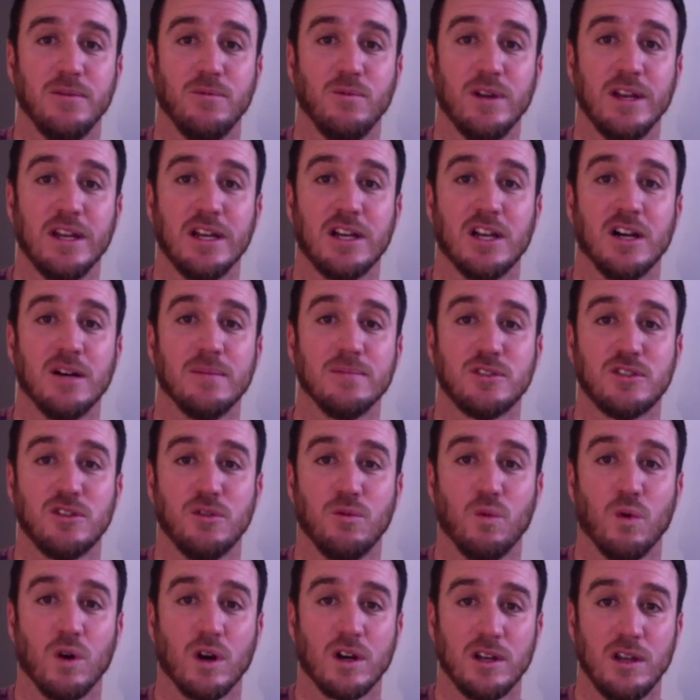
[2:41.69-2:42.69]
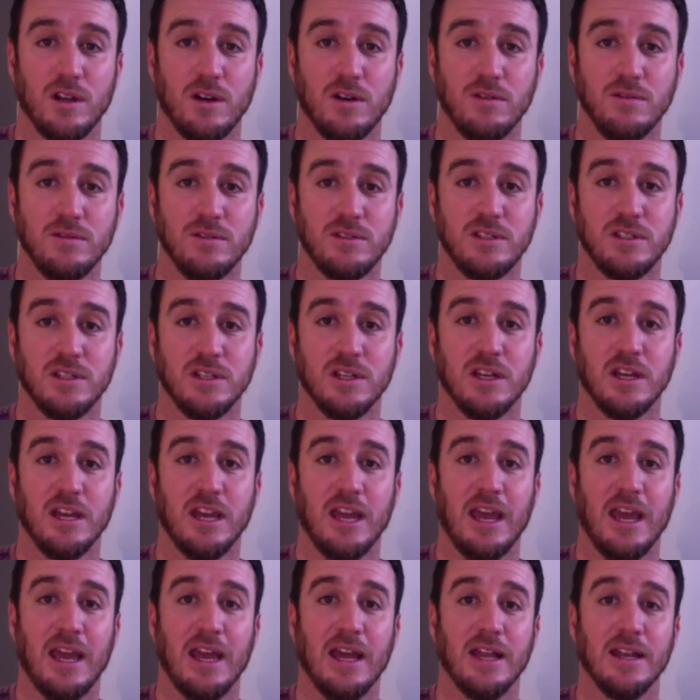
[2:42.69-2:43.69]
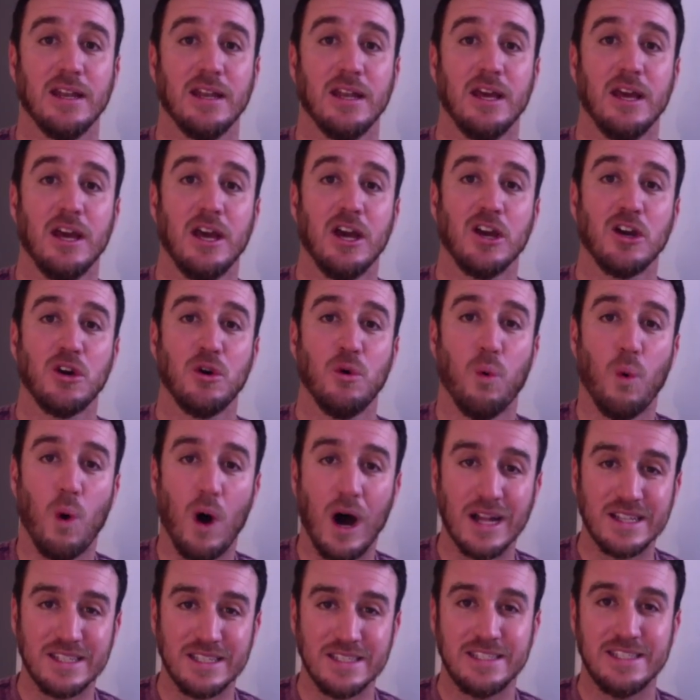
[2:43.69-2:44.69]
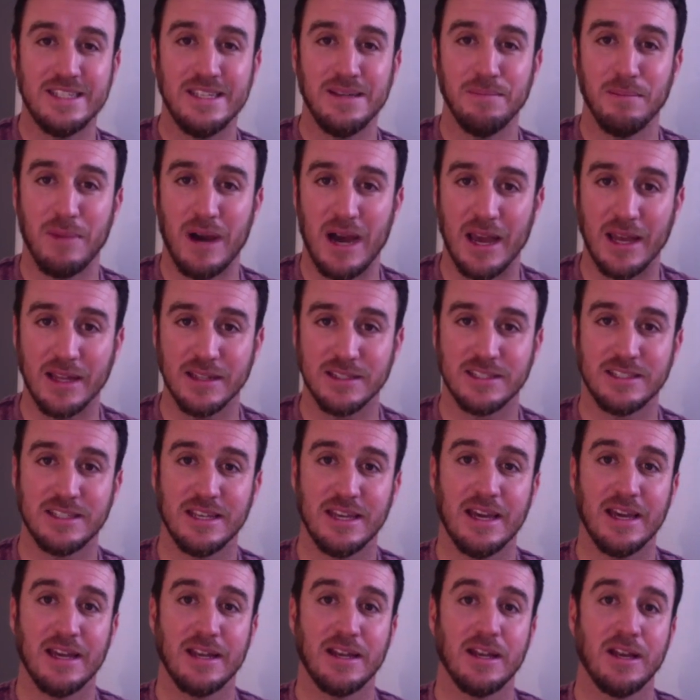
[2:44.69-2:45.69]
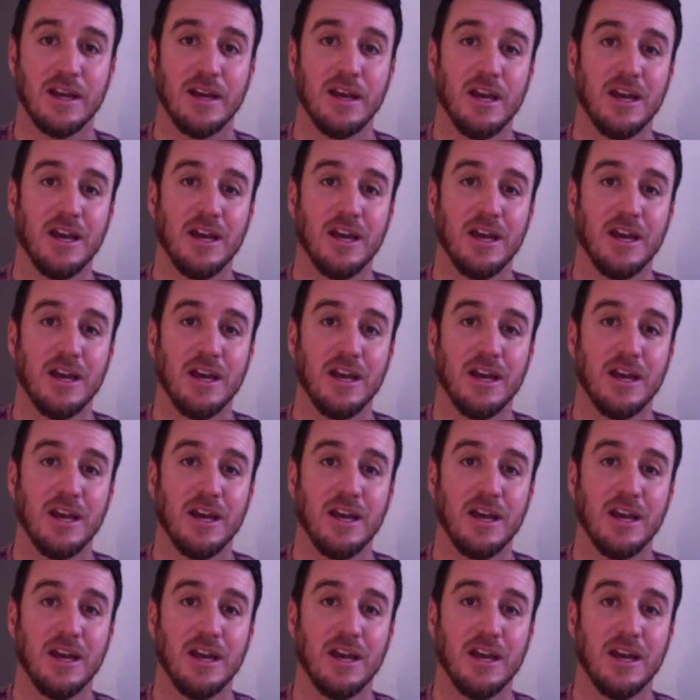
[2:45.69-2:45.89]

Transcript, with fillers: when it comes to workloads and quantity mindset